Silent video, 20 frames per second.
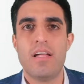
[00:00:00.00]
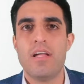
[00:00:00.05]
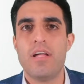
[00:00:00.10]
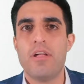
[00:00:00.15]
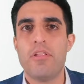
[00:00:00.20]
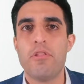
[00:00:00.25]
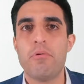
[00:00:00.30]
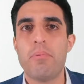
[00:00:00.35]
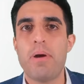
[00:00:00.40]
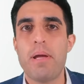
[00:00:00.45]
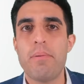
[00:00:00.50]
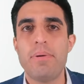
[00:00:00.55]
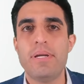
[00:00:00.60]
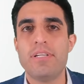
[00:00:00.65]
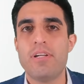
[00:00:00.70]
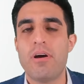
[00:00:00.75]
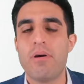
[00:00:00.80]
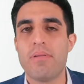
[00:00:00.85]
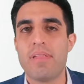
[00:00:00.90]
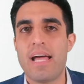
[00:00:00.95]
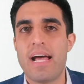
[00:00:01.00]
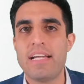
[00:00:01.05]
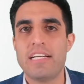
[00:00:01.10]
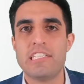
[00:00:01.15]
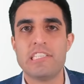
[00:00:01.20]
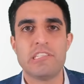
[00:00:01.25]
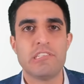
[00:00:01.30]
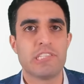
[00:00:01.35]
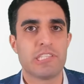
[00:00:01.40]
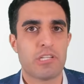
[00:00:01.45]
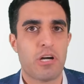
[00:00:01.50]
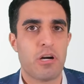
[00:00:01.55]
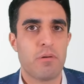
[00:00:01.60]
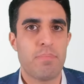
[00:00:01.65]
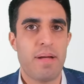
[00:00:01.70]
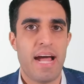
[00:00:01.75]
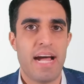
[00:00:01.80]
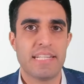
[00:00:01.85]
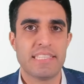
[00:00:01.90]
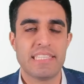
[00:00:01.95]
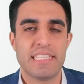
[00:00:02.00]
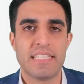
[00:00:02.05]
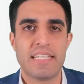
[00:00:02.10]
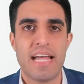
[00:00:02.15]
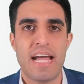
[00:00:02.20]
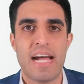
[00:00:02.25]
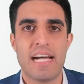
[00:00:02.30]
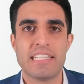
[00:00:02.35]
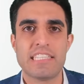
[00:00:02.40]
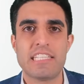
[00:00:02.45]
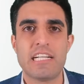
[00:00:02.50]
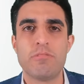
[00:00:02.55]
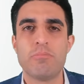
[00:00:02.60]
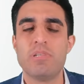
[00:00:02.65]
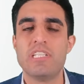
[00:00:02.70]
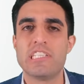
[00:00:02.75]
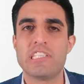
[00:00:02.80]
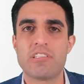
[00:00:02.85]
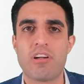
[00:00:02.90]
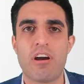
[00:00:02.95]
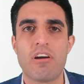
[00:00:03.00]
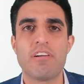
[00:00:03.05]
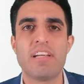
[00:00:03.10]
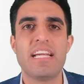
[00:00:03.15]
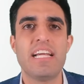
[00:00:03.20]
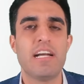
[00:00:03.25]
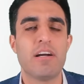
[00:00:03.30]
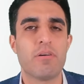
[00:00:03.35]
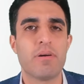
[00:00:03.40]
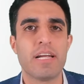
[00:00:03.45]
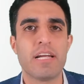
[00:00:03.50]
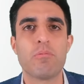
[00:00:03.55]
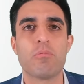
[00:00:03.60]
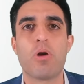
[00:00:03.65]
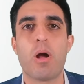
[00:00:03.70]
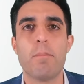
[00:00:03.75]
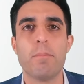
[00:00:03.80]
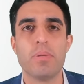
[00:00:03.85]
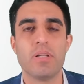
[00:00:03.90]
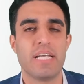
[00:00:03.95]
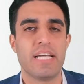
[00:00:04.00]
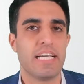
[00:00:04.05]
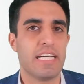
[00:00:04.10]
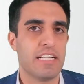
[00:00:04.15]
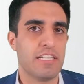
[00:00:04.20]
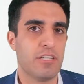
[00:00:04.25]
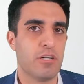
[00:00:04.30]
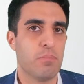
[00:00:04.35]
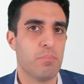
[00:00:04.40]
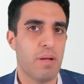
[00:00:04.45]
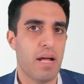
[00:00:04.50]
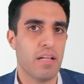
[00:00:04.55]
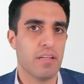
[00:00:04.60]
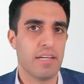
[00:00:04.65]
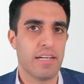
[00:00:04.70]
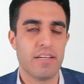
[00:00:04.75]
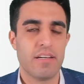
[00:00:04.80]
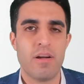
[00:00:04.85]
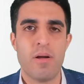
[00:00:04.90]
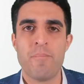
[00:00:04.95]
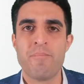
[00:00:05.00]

The way we know that is you start passing gas and we start hearing rumbling in your belly.